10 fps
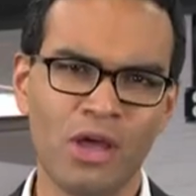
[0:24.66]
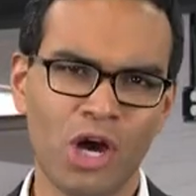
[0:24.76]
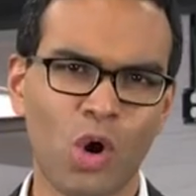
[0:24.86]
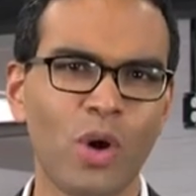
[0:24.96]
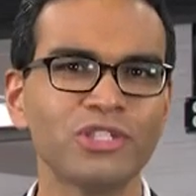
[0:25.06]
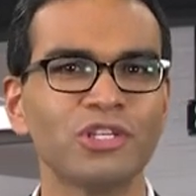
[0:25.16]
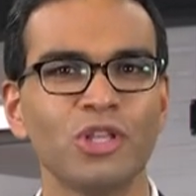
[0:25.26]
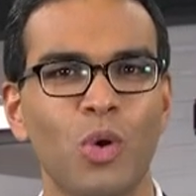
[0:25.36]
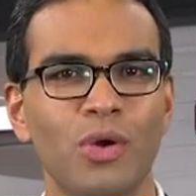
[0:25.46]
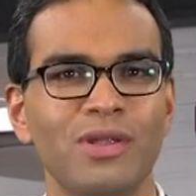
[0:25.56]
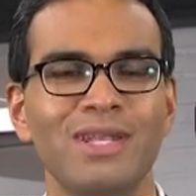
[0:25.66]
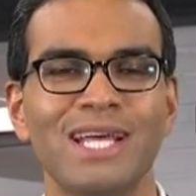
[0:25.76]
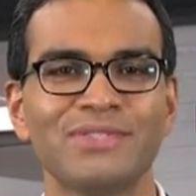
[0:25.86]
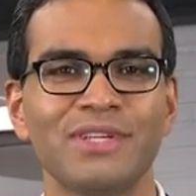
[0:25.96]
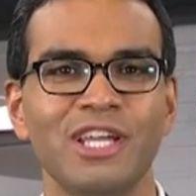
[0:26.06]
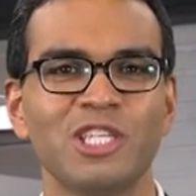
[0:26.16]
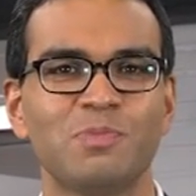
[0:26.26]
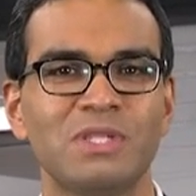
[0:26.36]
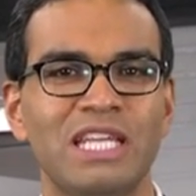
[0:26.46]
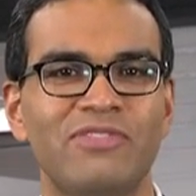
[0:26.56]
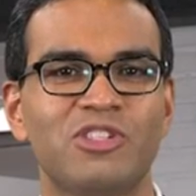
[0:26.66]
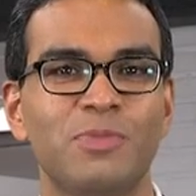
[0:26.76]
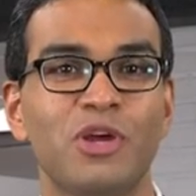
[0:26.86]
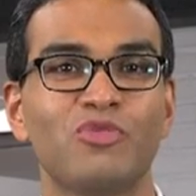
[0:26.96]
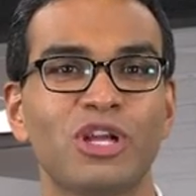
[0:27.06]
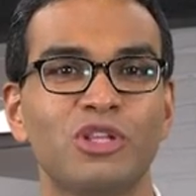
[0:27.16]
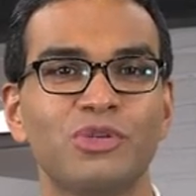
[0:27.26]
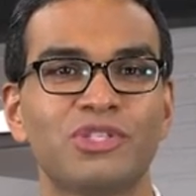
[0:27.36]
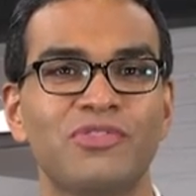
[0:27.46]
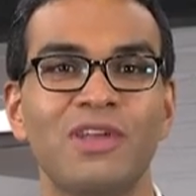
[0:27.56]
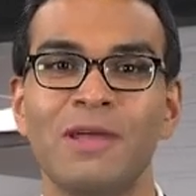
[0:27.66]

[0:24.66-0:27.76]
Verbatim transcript: According to lore, Nessie is believed to be a reclusive